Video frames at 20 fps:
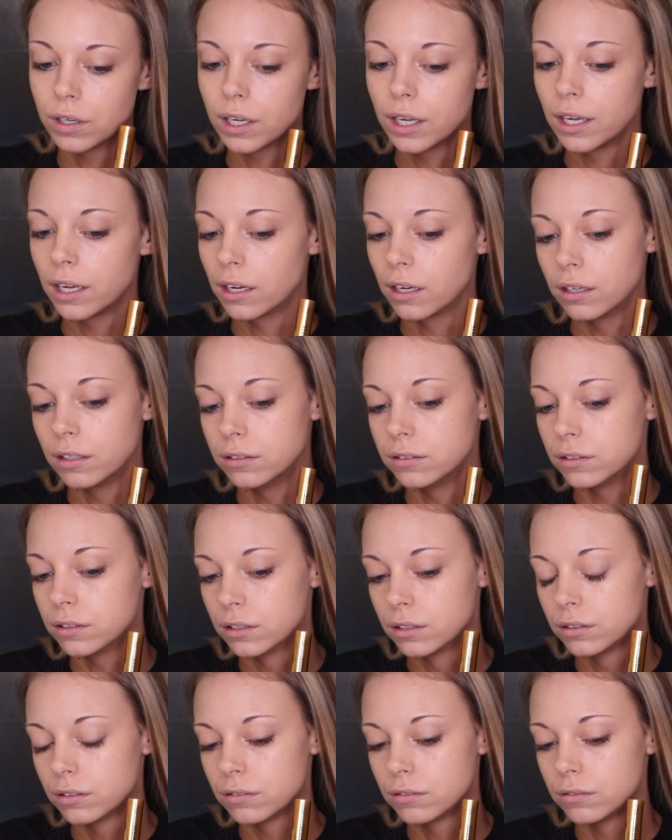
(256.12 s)
and,
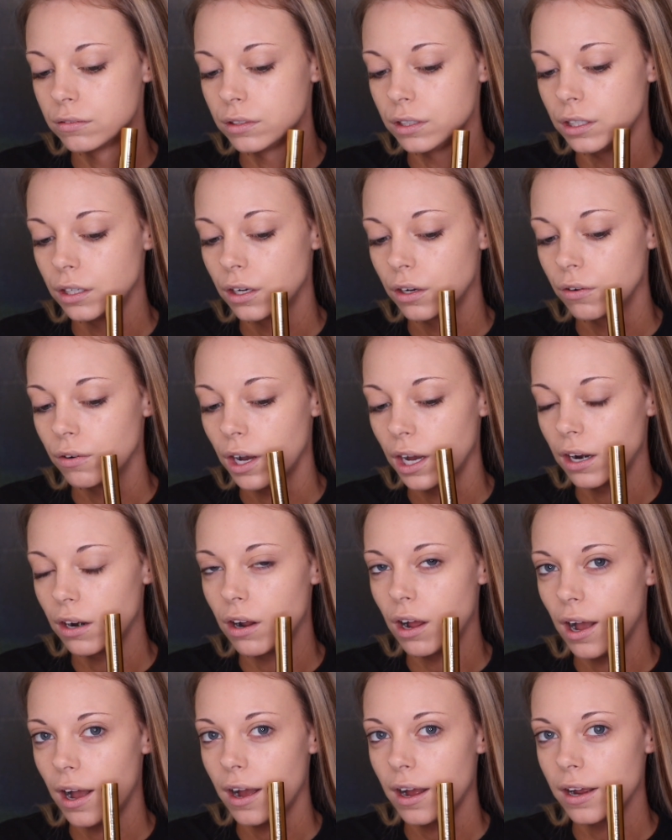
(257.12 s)

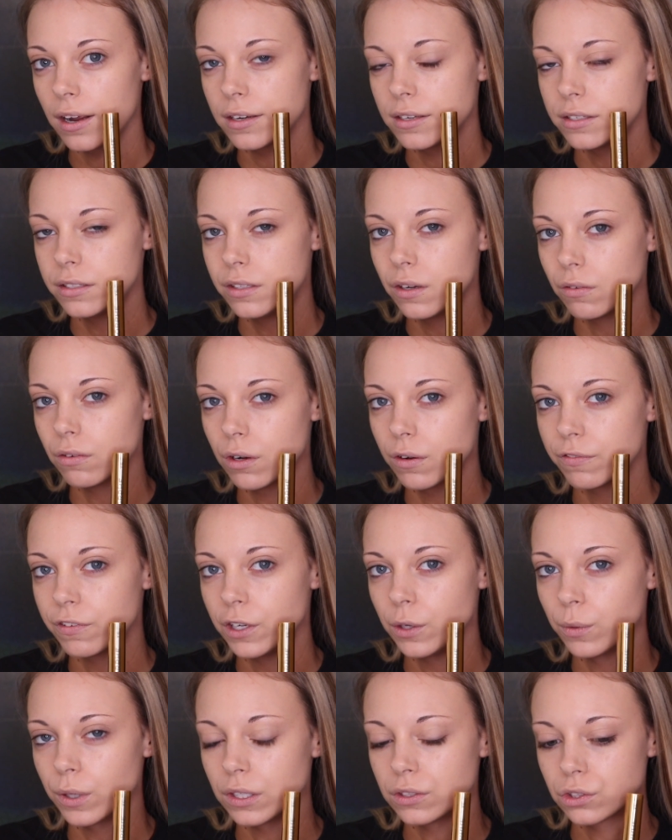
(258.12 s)
I don't know if
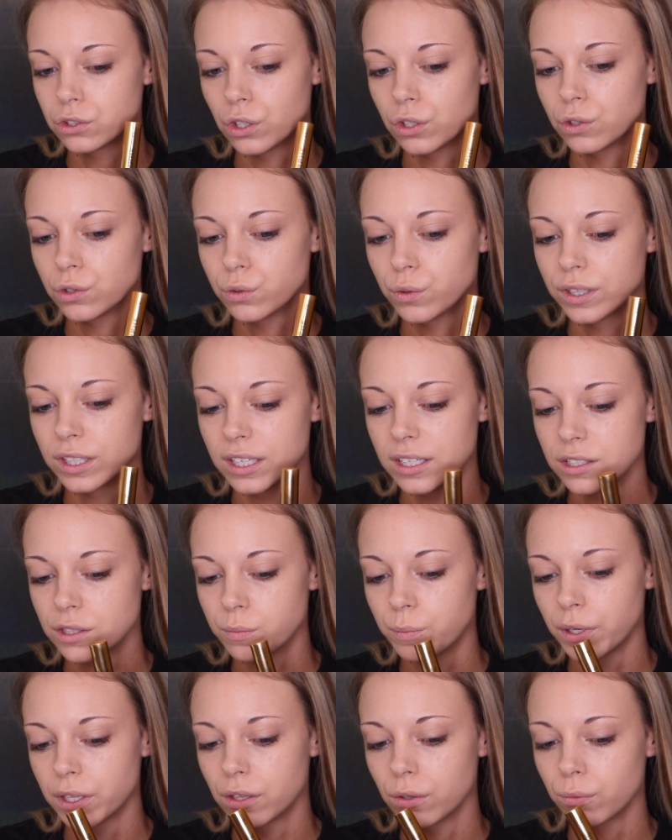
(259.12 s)
anyone else struggles with
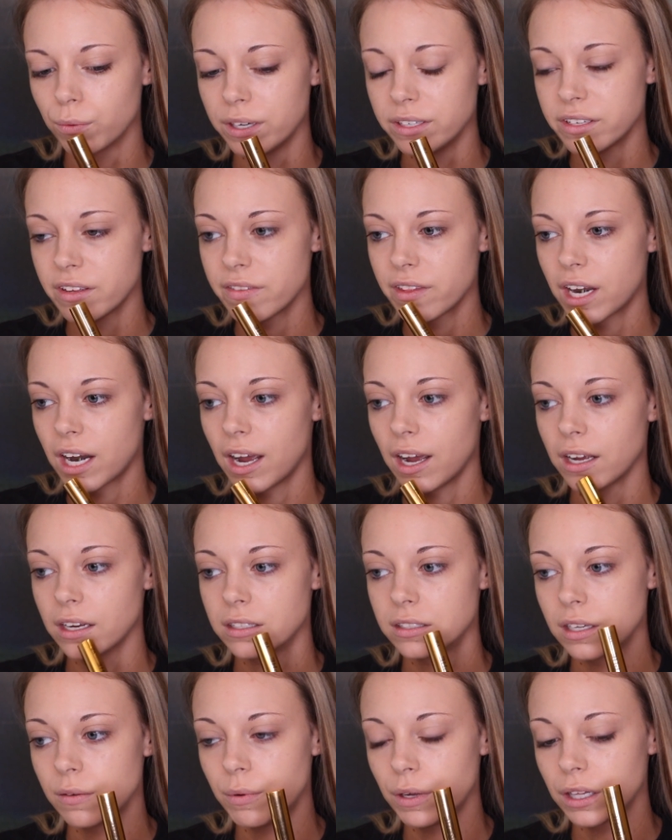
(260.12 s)
this, but the reason that
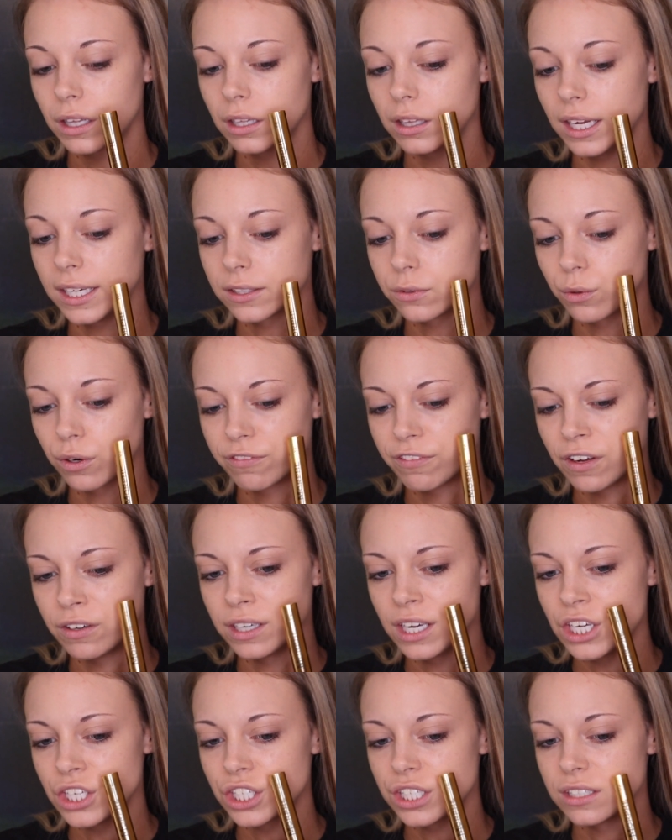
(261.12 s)
I typically like to wear
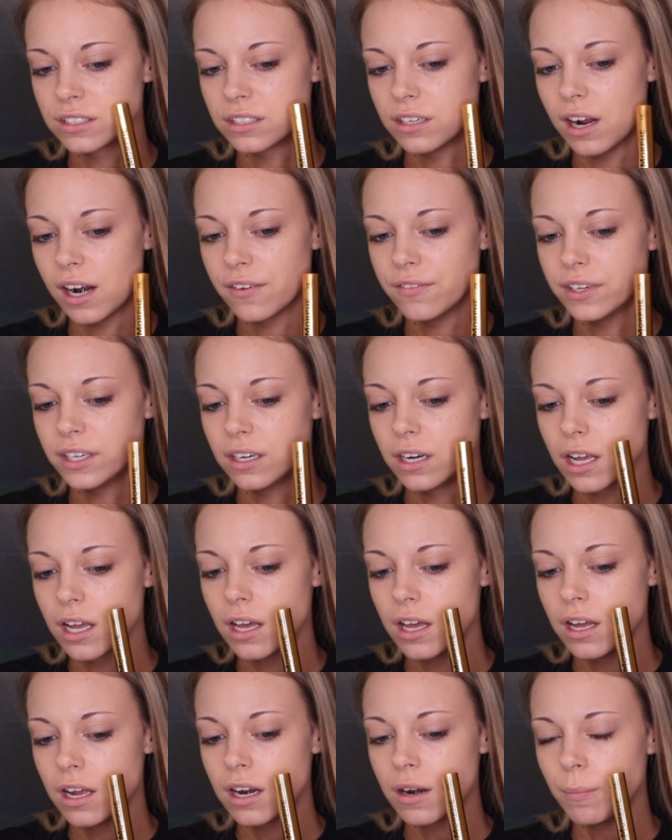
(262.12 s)
foundation is not even
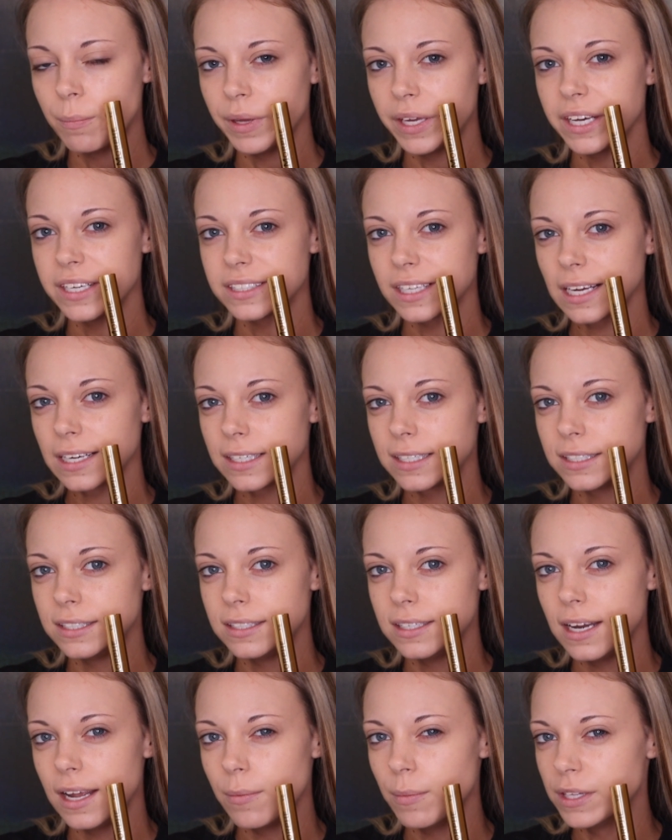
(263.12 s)
because I
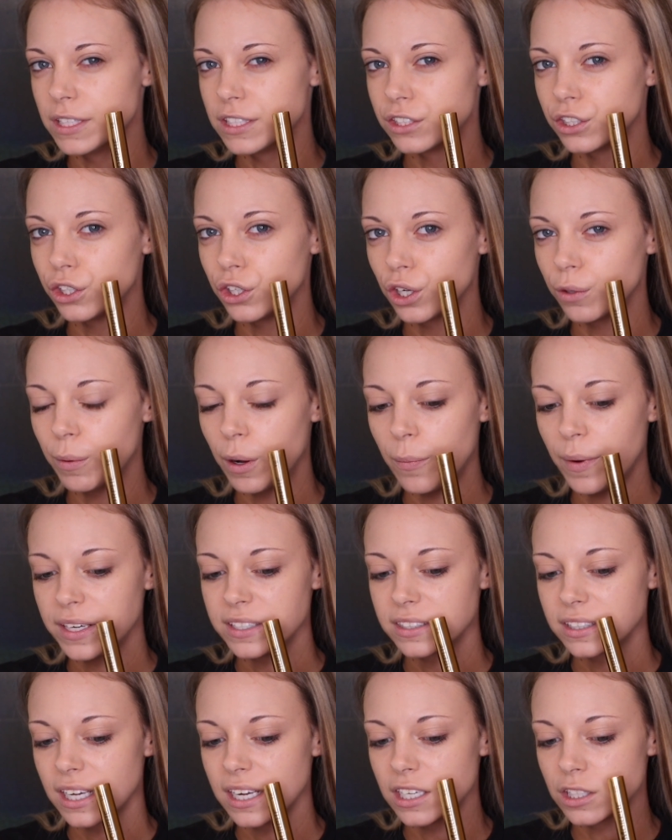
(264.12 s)
am insecure about my
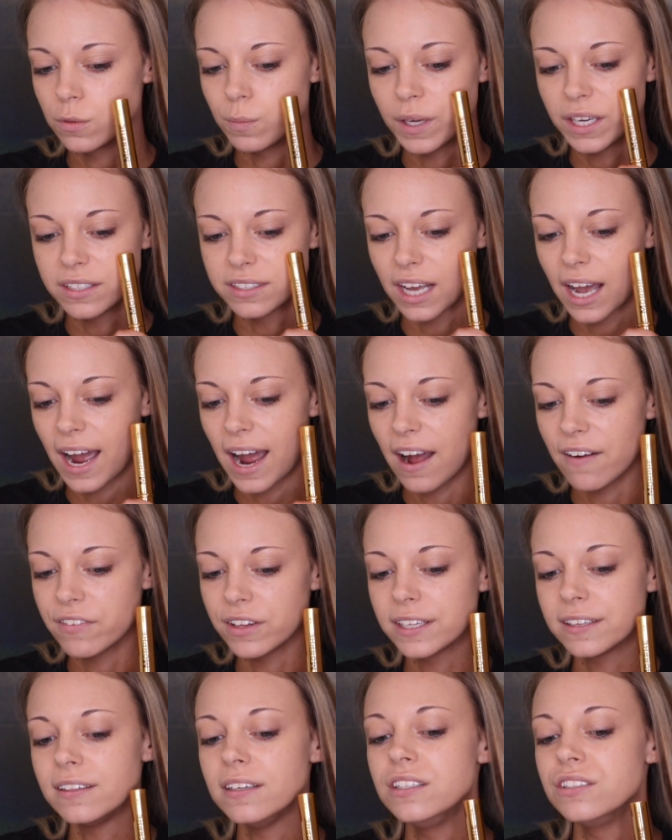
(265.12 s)
skin, it's because I have,
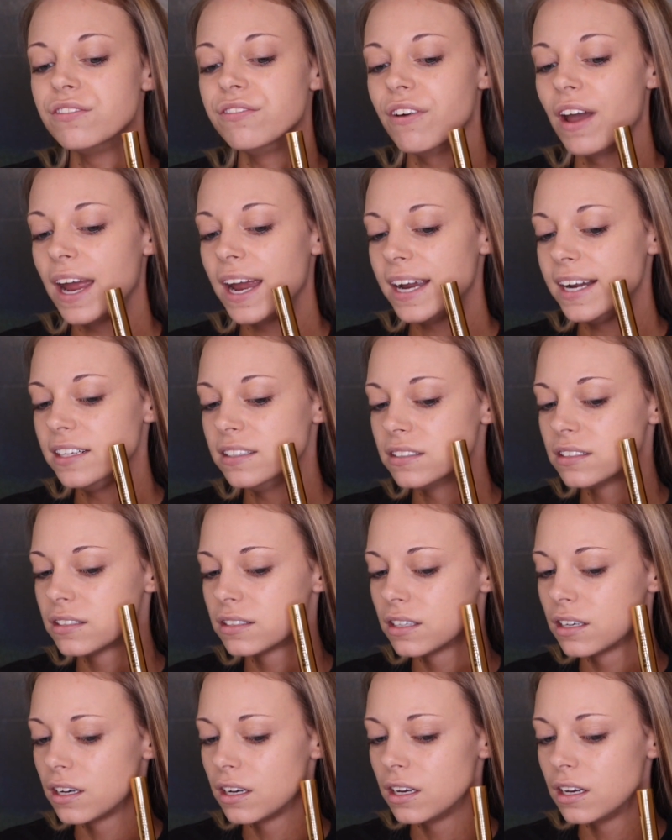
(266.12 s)
like, these
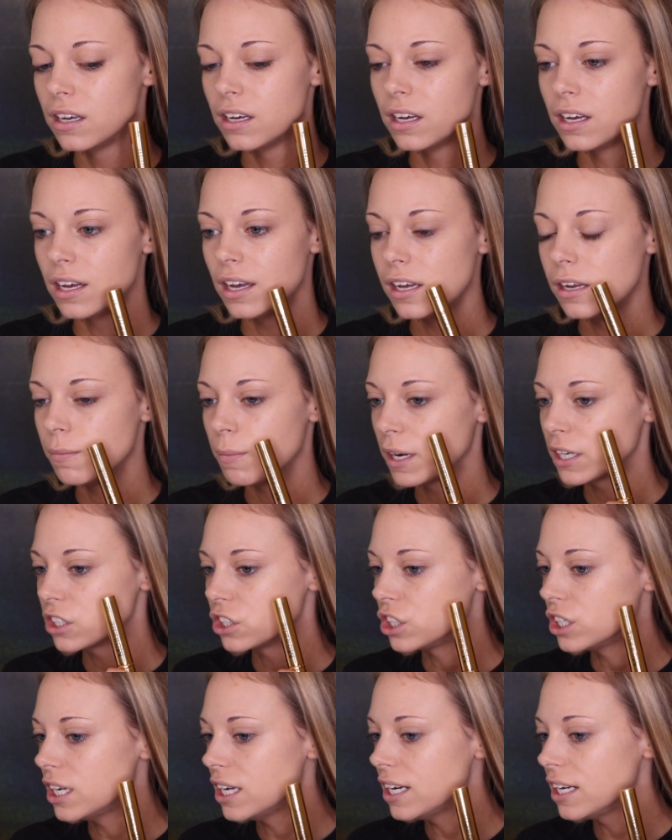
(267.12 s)
veins in my
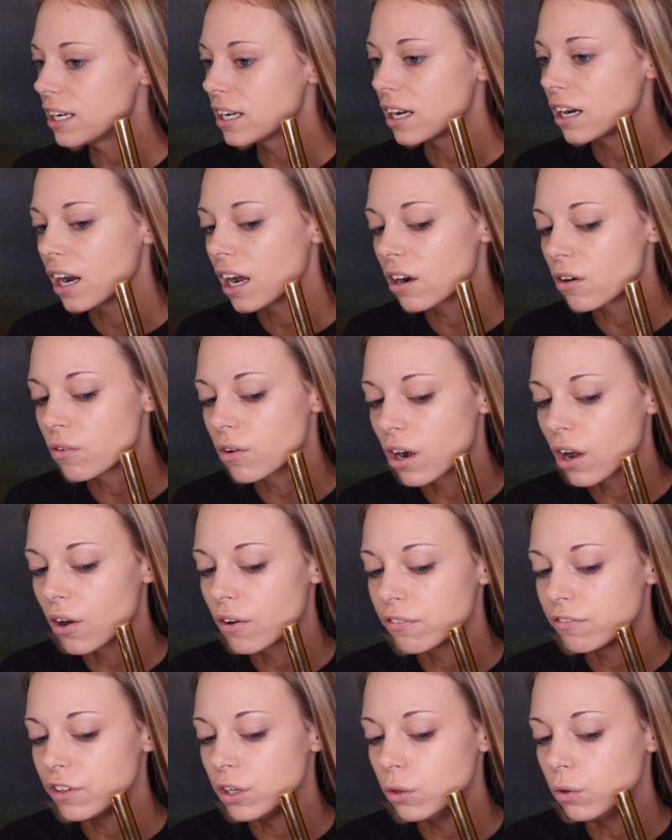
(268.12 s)
cheek, and I don't
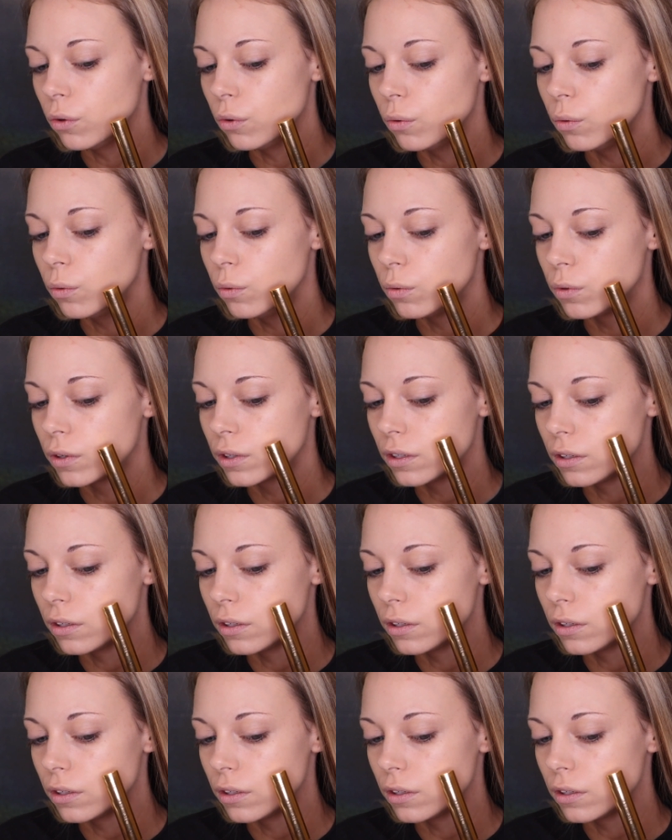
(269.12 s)
know if you